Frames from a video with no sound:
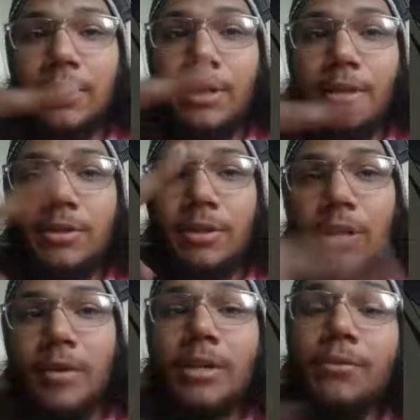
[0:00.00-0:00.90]
These are
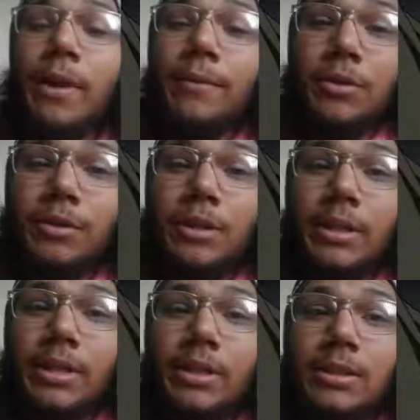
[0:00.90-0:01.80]
guaranteed 5-star
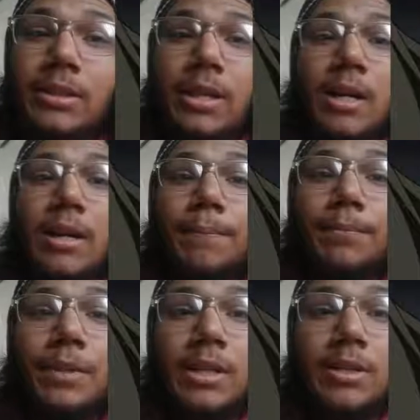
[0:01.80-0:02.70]
tickets.
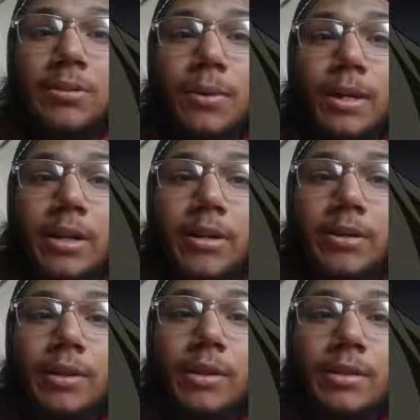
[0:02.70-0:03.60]
These right here,
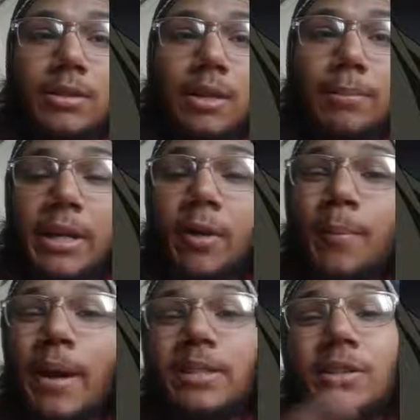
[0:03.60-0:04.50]
these beginner
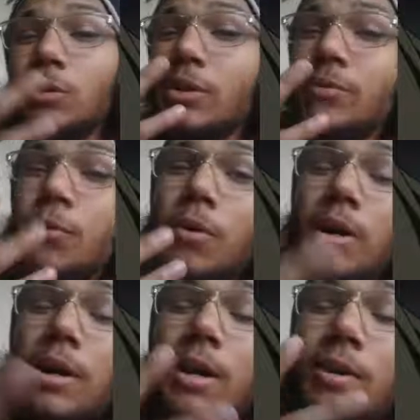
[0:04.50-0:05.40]
packs, they're only
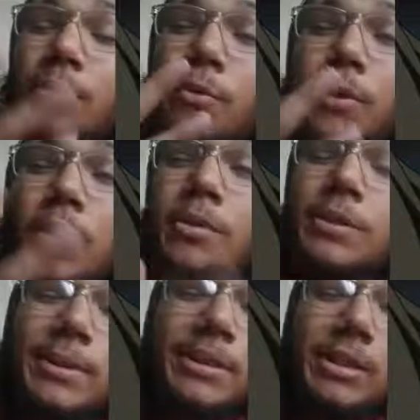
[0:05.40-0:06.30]
$4,
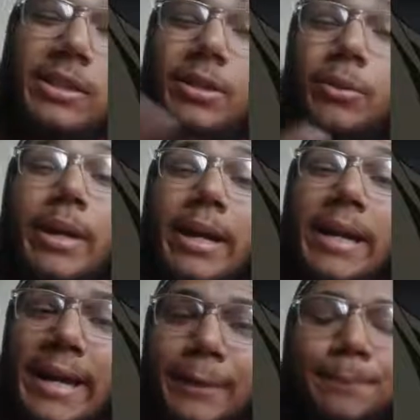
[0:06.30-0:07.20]
basically $3.99.